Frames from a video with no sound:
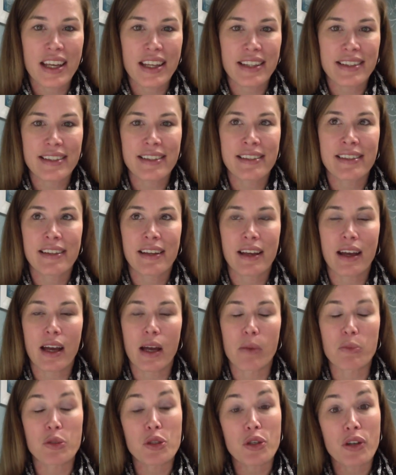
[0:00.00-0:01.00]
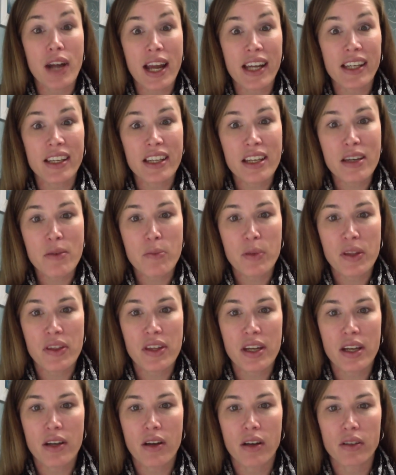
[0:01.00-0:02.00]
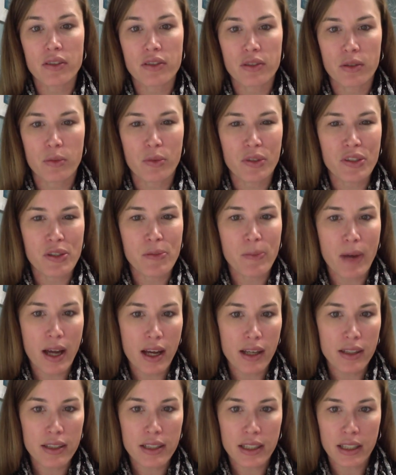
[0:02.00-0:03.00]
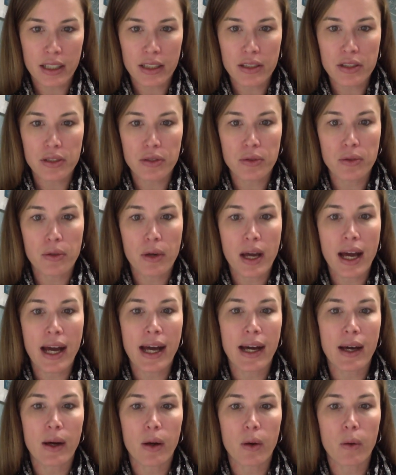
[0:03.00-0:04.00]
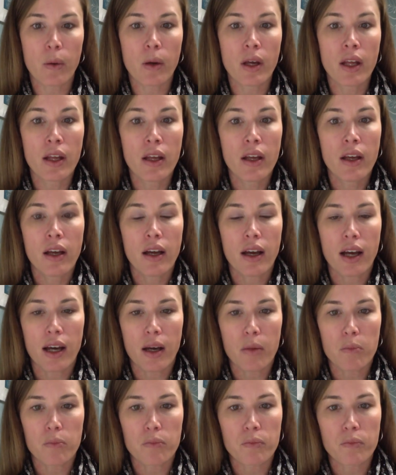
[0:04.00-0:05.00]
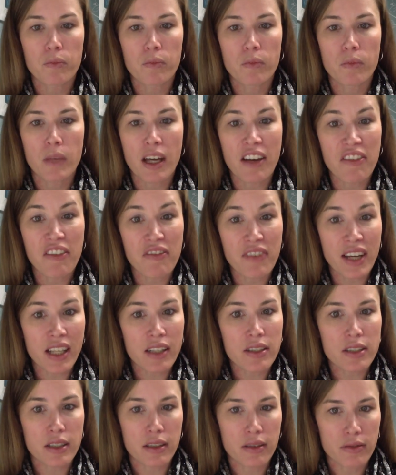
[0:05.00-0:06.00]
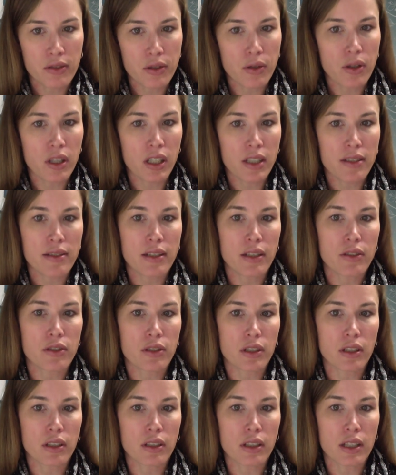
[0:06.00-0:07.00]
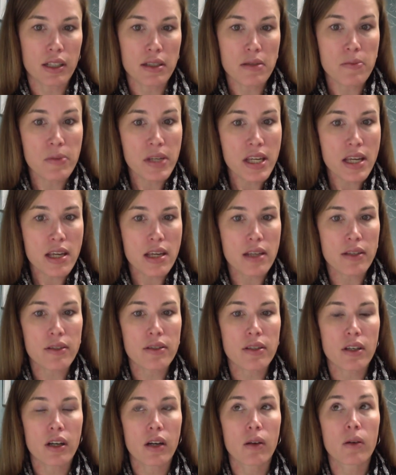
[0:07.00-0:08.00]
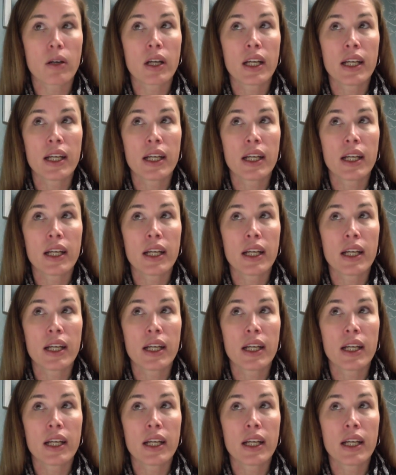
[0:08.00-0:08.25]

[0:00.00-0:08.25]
it's tracking, but then also responding to how effective your organization is being. So